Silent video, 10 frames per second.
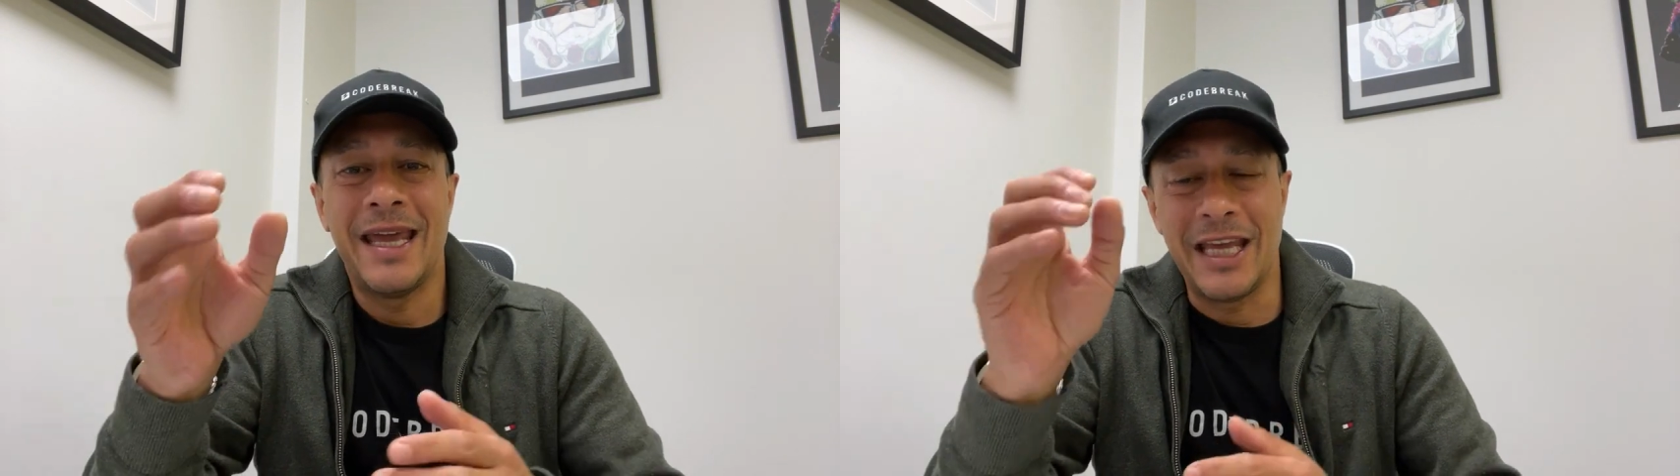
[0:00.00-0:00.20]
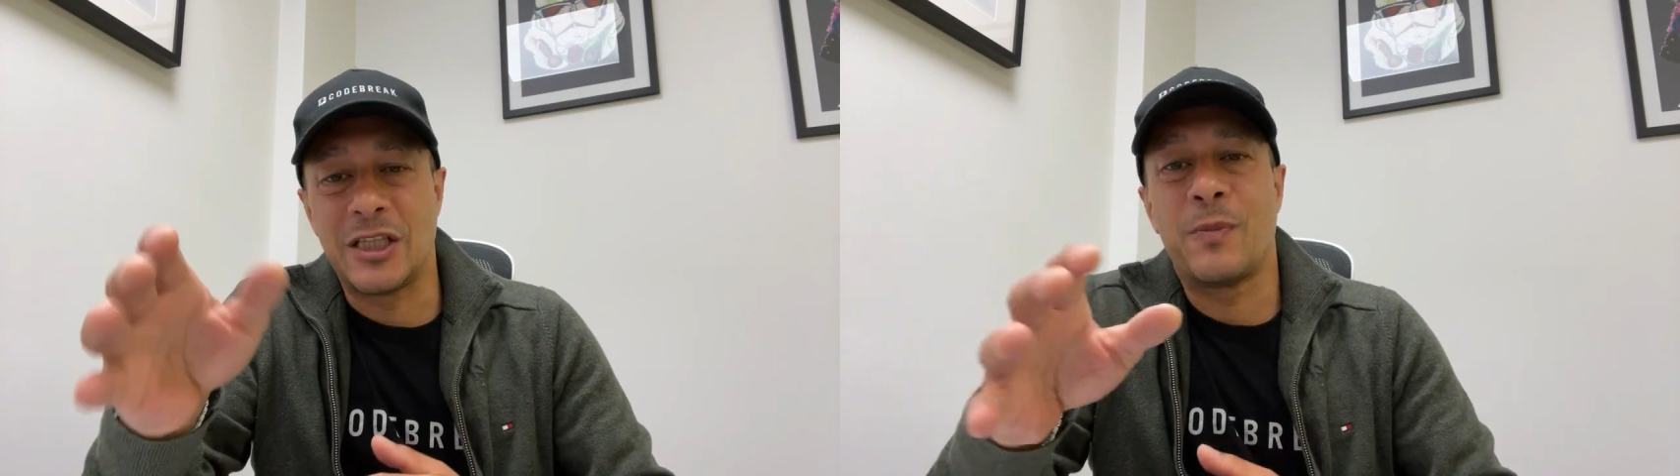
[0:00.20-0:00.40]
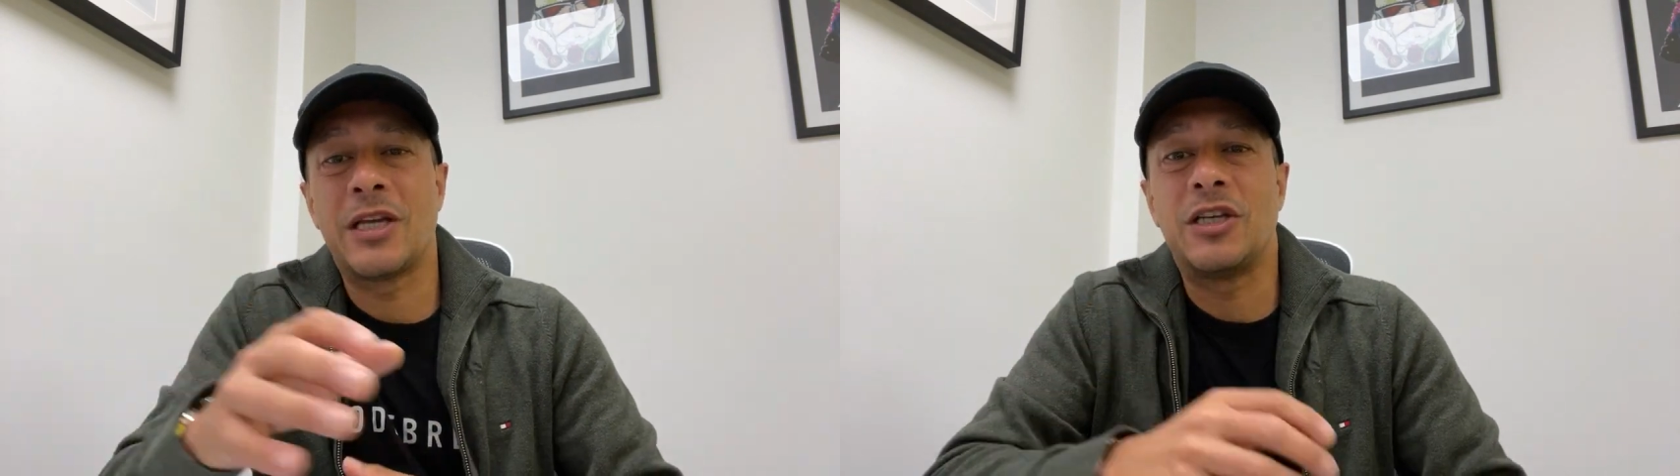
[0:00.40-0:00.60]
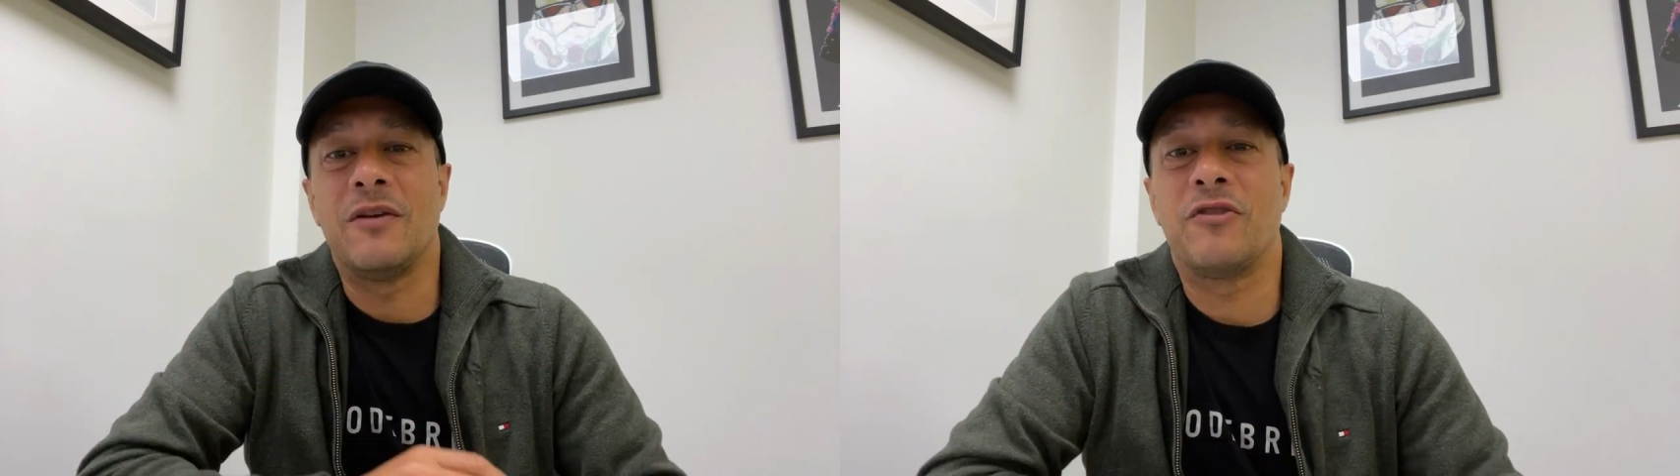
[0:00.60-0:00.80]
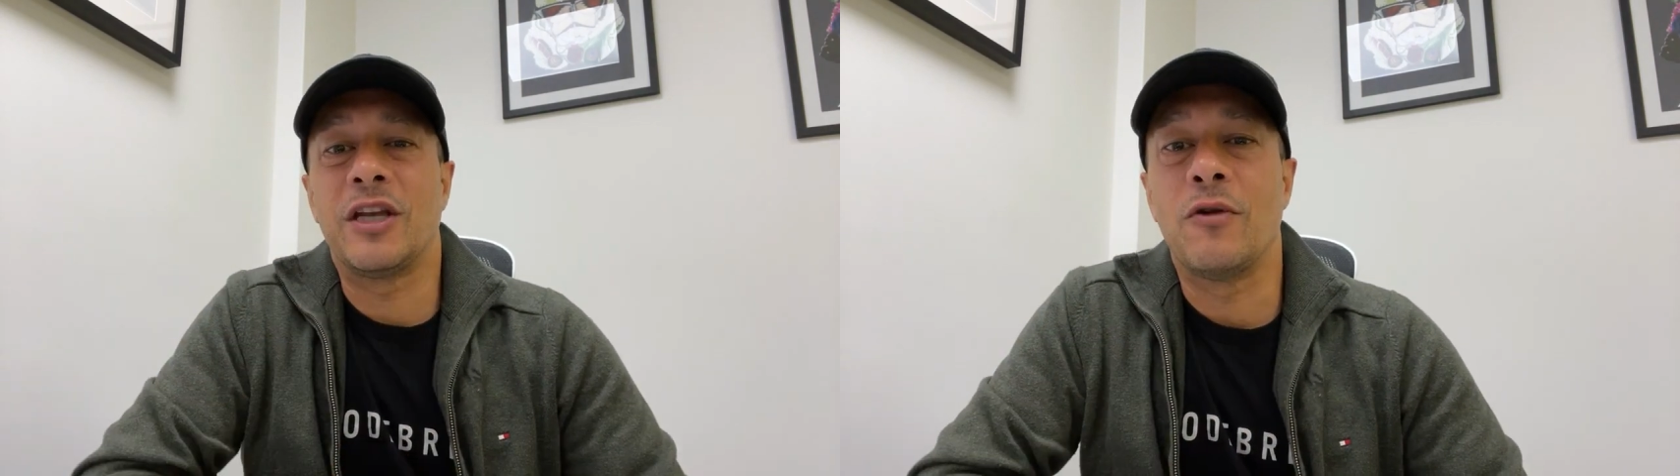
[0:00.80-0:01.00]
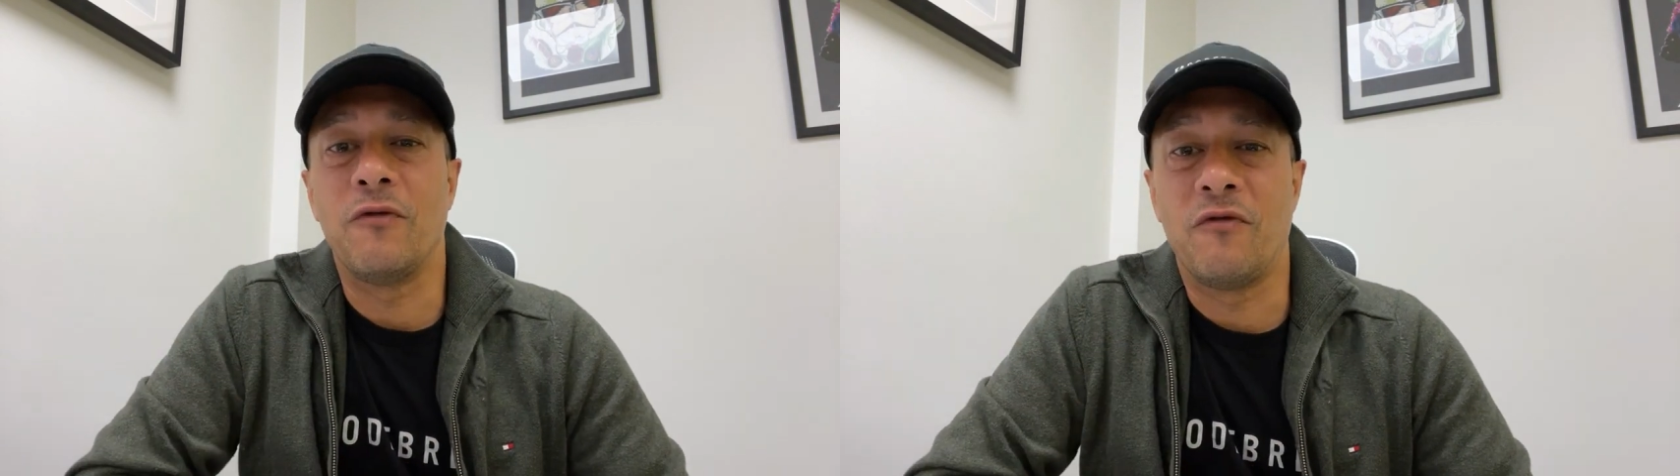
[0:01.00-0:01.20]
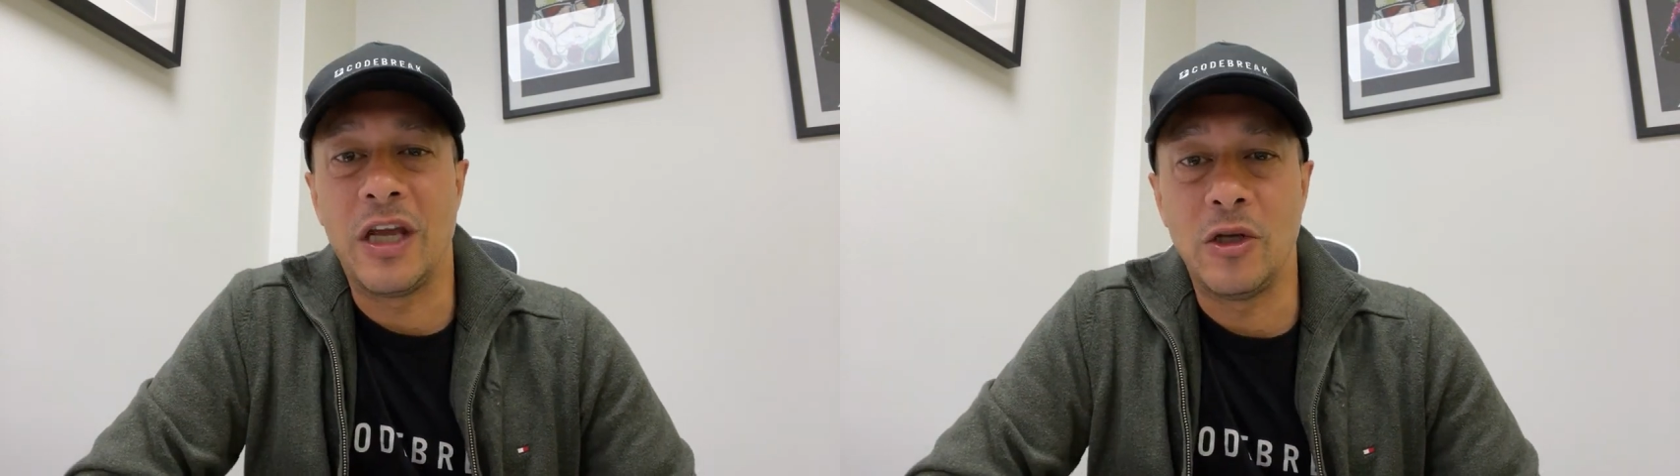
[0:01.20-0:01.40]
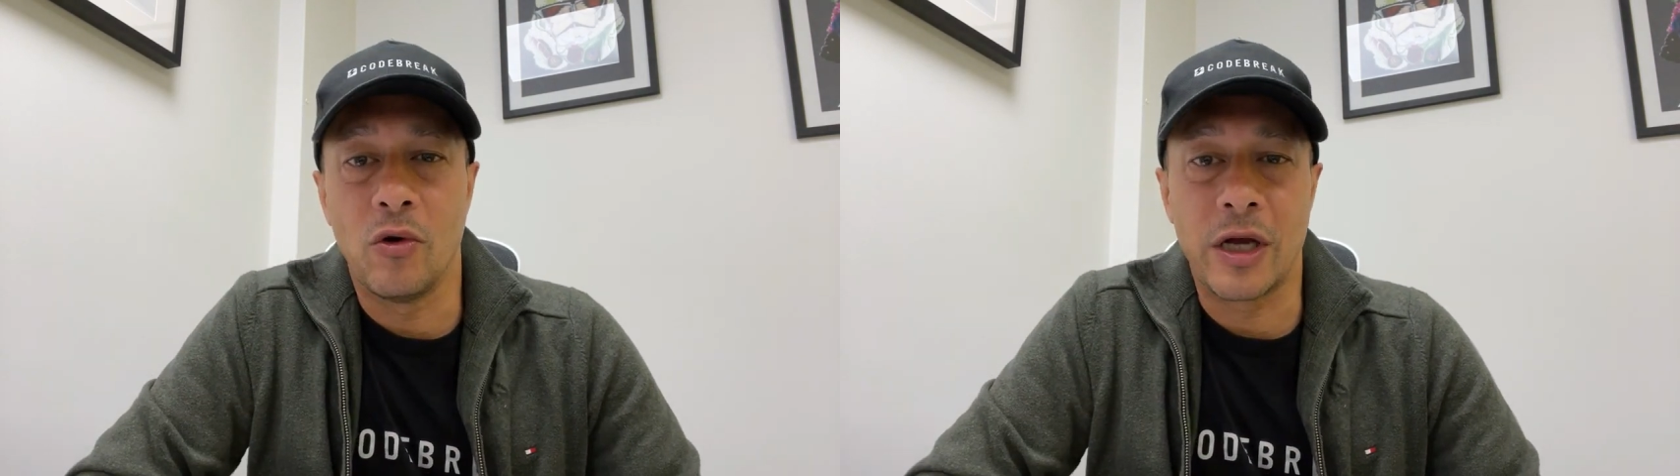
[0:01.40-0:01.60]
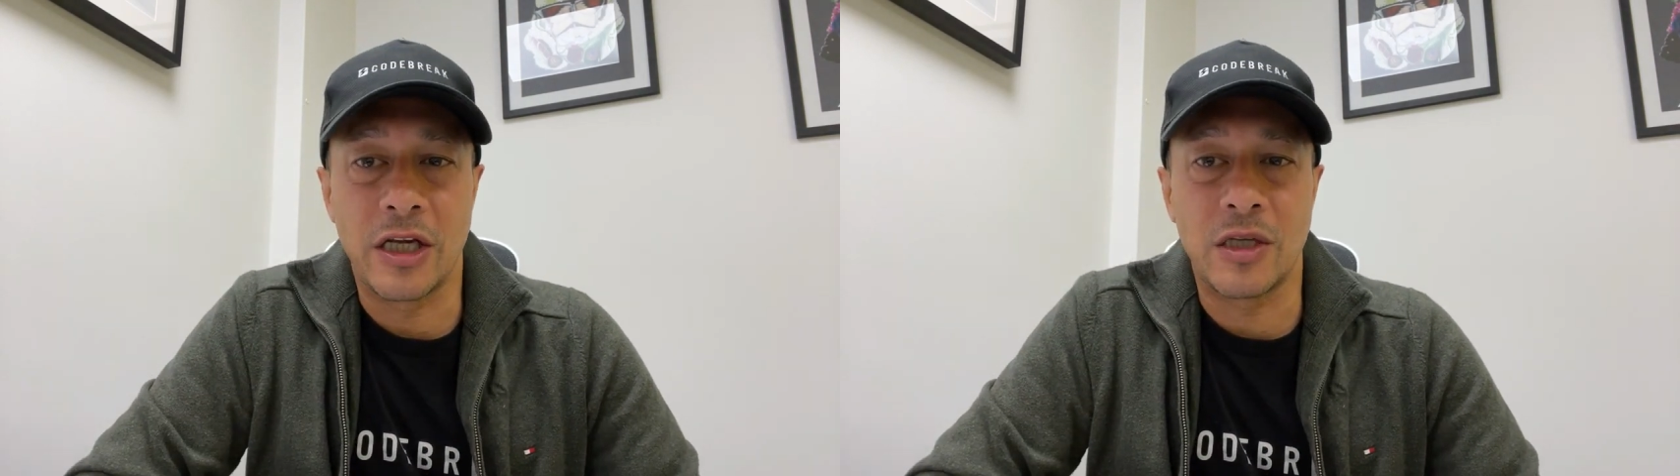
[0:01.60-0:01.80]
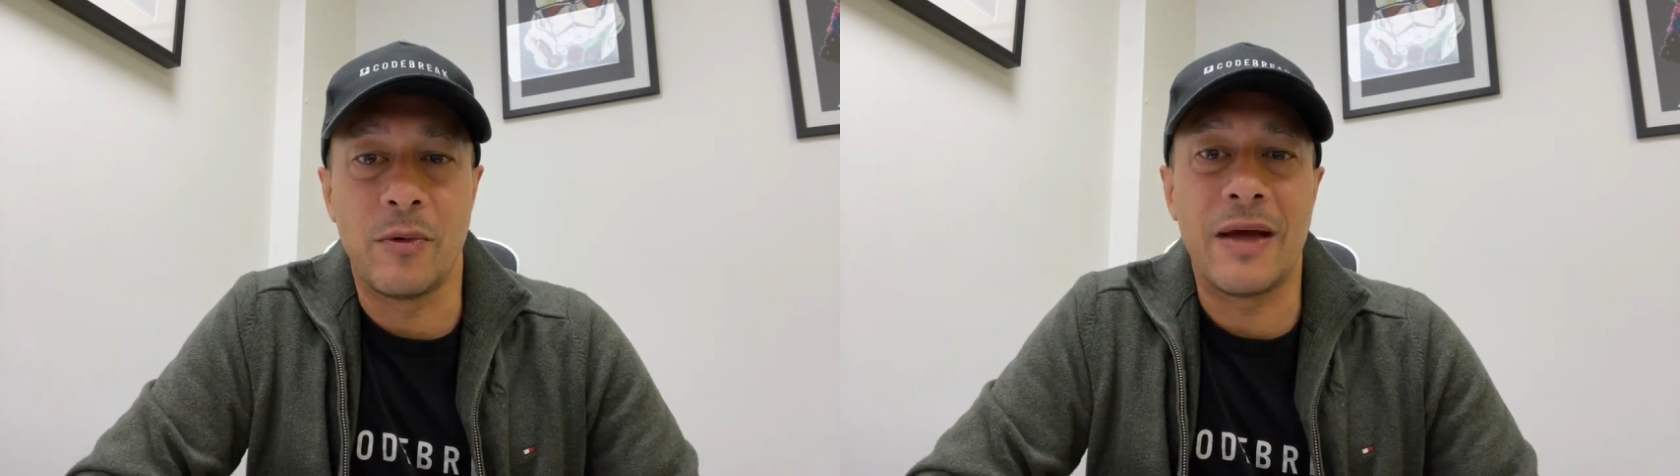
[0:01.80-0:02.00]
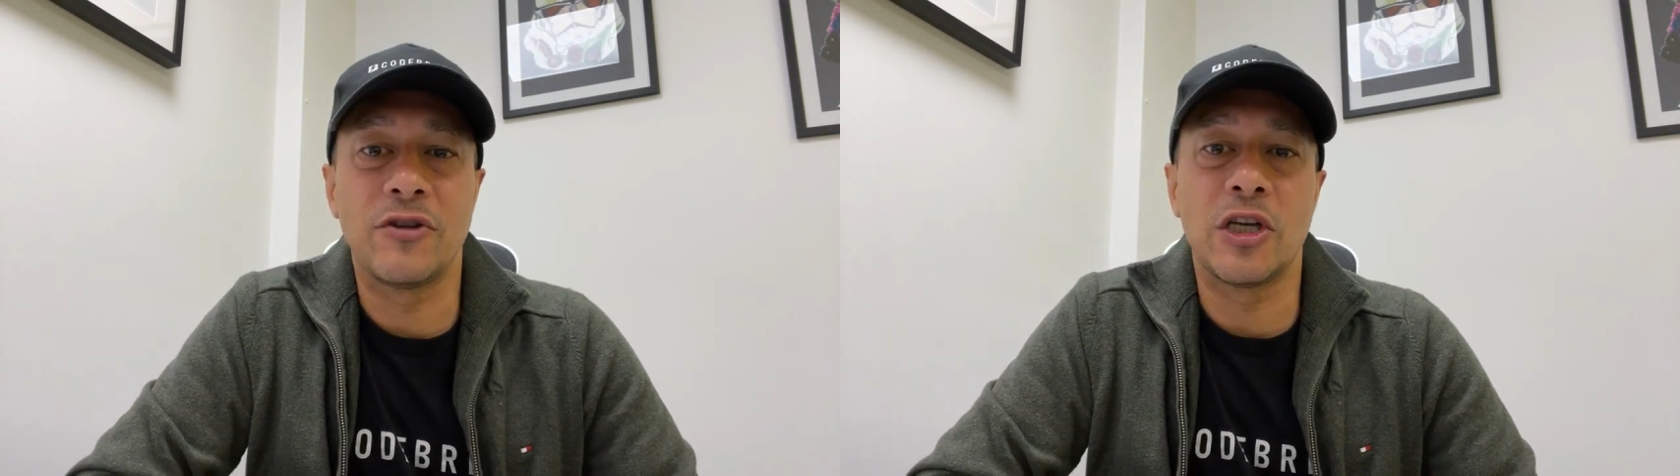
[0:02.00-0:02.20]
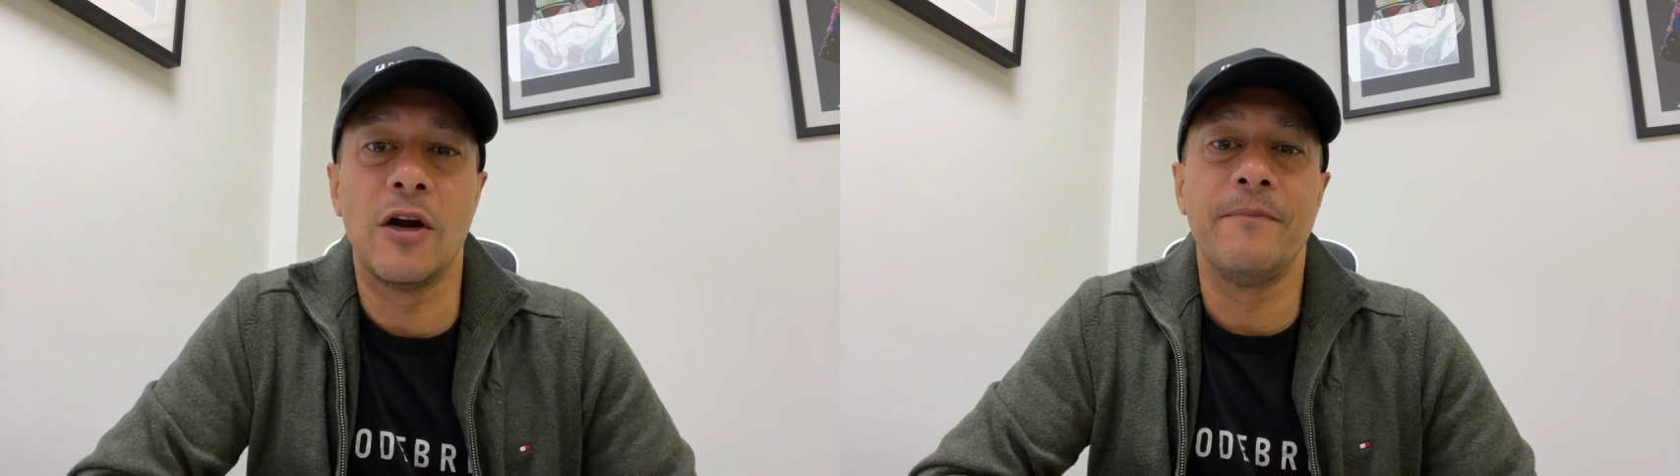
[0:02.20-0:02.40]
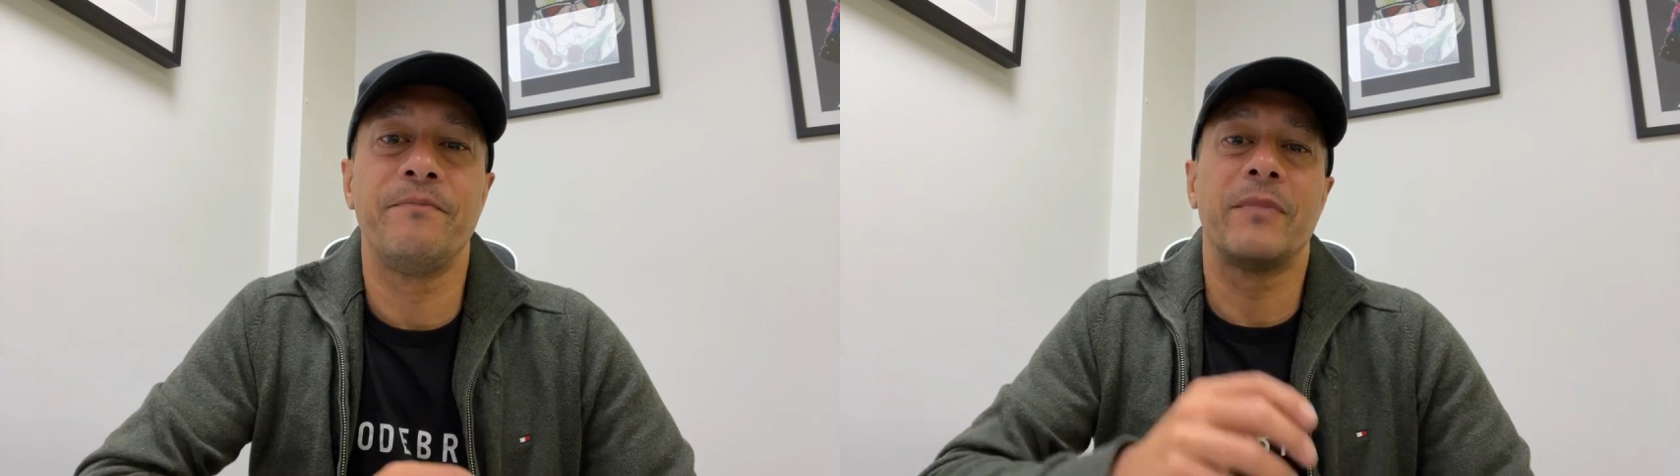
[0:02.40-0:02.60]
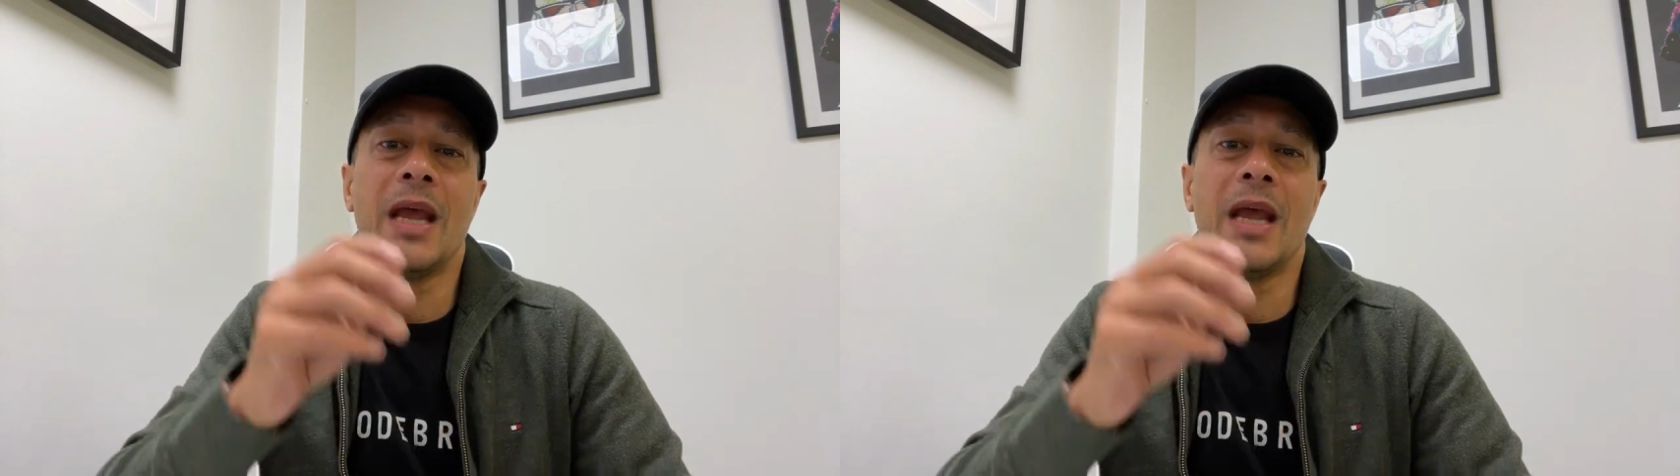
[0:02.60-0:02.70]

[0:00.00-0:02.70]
especially if they don't fit your customer avatar.